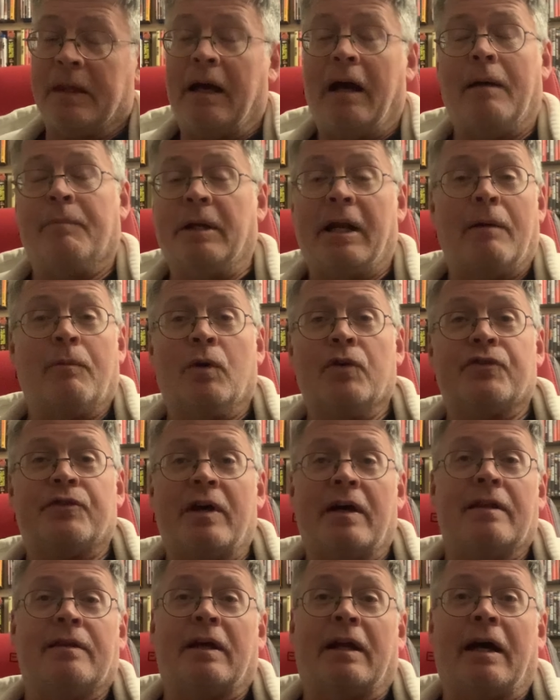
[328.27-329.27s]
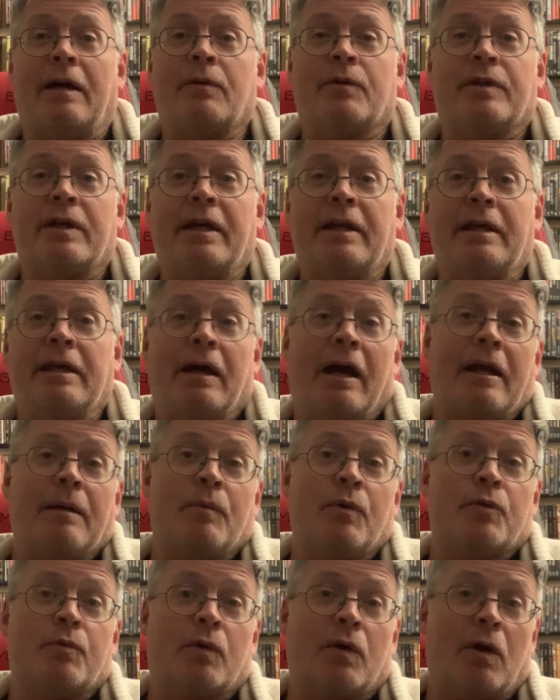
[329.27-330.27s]
I mean, I will say that I don't think any
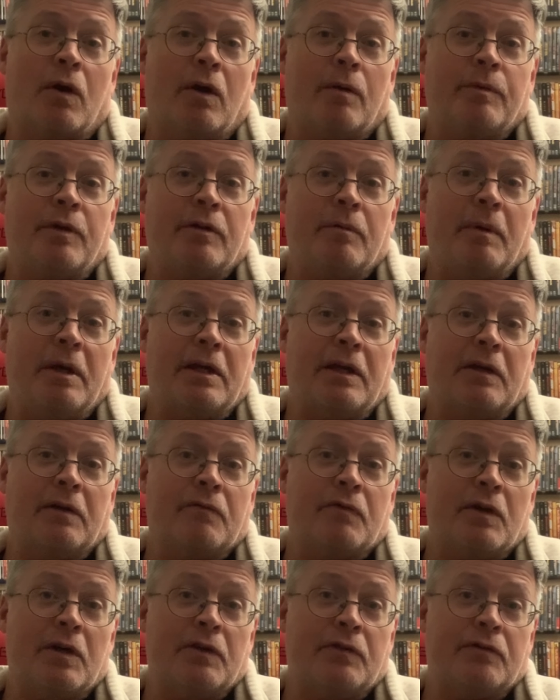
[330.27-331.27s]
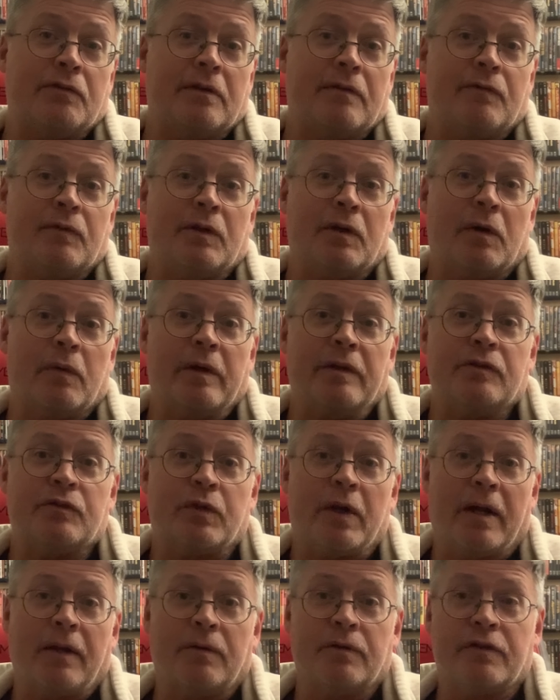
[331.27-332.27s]
animals were harmed in the making of this, even though in
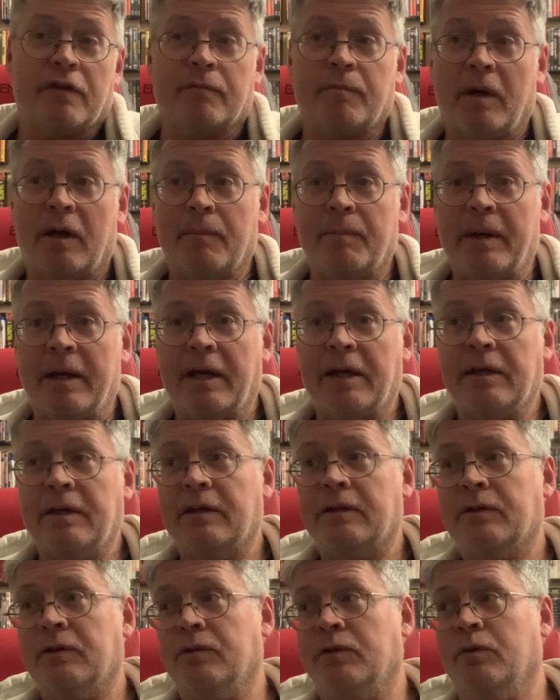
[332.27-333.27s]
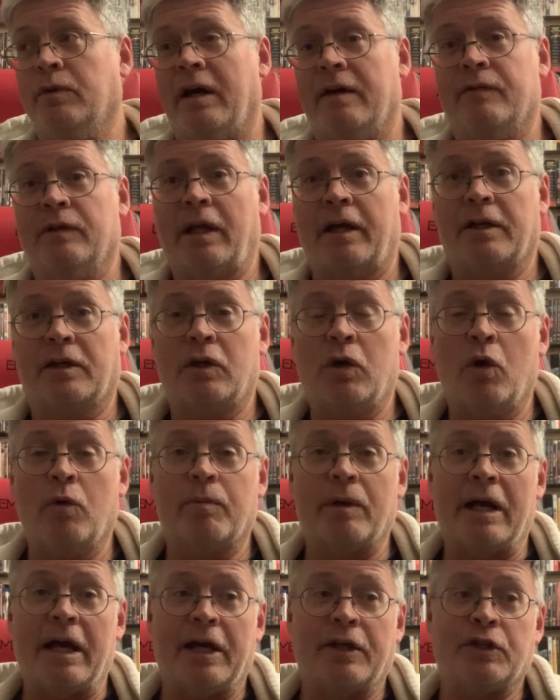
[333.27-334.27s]
Stranglers of Bombay, you do have a lot of
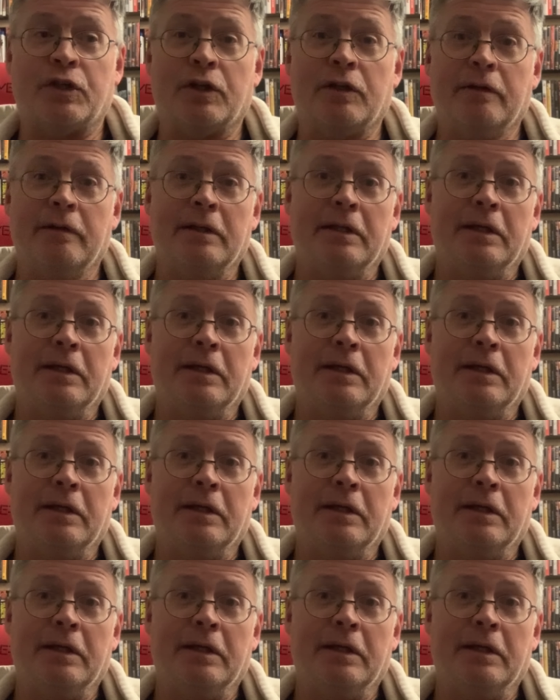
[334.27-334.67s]
cobra action.